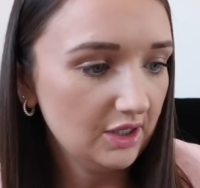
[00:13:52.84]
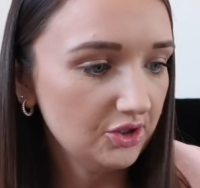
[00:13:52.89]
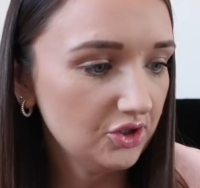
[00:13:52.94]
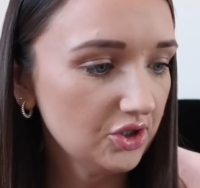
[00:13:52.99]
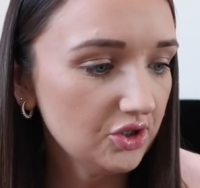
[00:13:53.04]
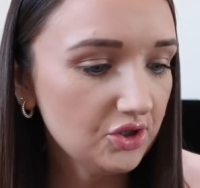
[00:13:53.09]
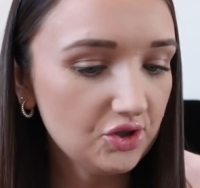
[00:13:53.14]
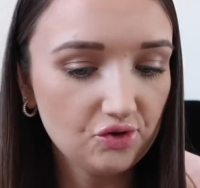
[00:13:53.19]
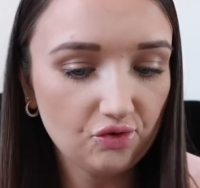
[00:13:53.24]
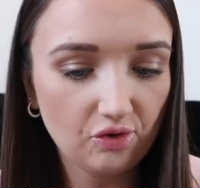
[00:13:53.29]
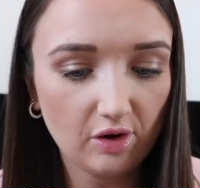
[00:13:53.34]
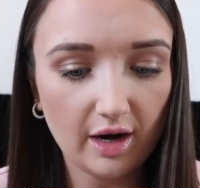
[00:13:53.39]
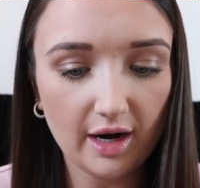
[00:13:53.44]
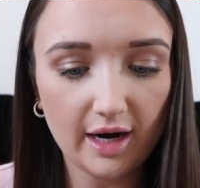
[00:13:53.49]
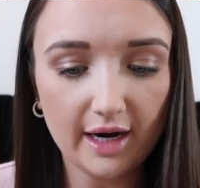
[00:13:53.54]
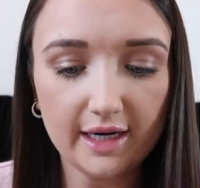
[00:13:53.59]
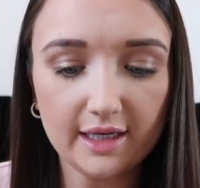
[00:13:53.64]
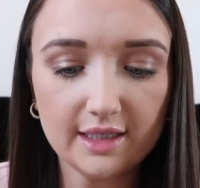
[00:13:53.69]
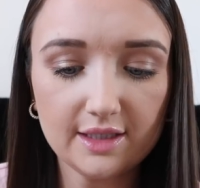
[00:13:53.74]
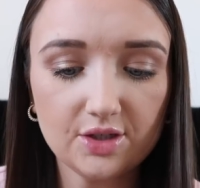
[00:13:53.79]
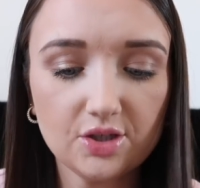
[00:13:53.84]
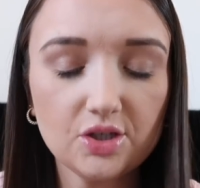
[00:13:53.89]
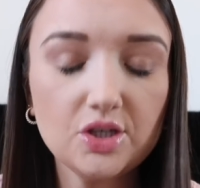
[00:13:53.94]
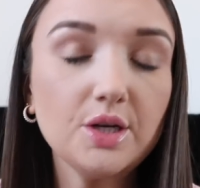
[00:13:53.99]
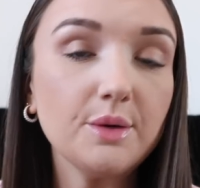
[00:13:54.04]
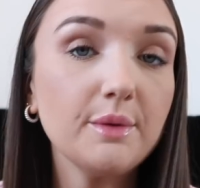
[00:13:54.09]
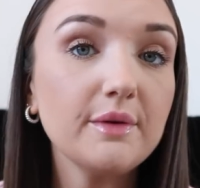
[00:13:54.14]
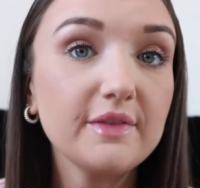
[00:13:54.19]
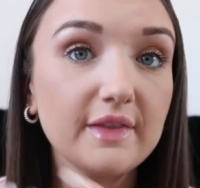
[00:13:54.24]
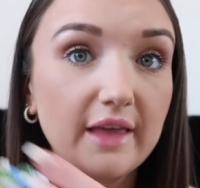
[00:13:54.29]
I just tried
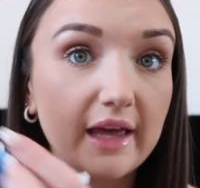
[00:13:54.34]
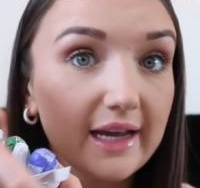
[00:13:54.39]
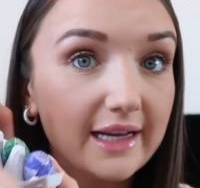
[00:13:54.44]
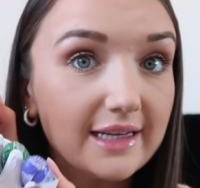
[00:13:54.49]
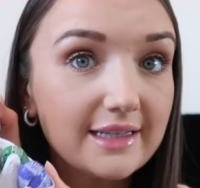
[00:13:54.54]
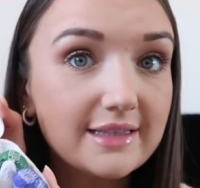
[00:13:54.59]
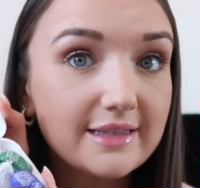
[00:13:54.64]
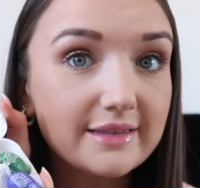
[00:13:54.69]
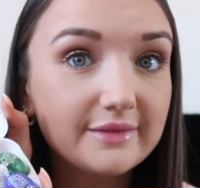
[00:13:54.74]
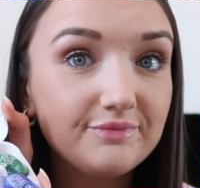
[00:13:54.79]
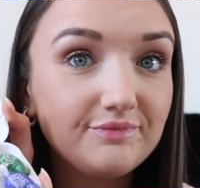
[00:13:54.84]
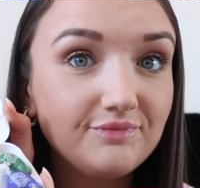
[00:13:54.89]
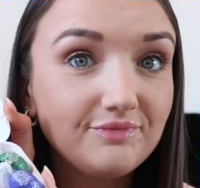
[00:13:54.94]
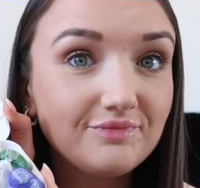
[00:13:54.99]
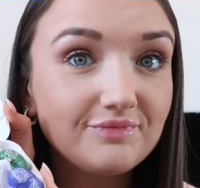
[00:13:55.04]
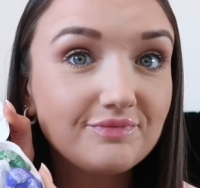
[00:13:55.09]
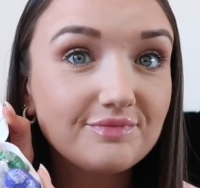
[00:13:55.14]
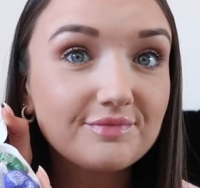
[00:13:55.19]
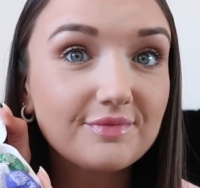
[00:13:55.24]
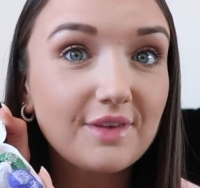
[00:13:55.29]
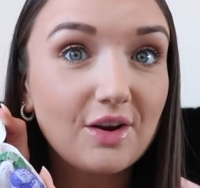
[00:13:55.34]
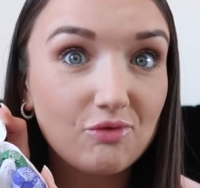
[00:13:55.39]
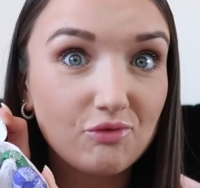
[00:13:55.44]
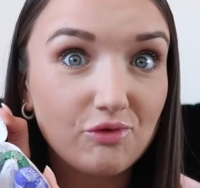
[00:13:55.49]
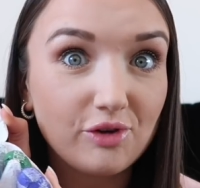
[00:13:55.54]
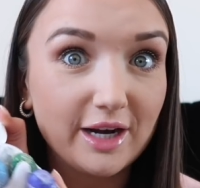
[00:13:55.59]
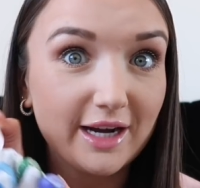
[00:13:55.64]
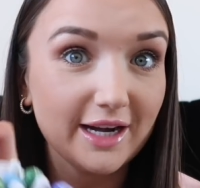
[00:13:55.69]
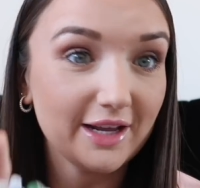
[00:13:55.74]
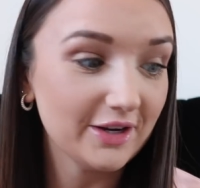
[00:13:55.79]
2 of these,
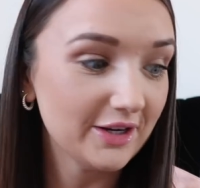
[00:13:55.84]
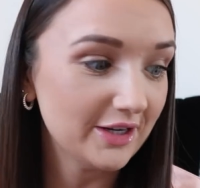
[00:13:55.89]
really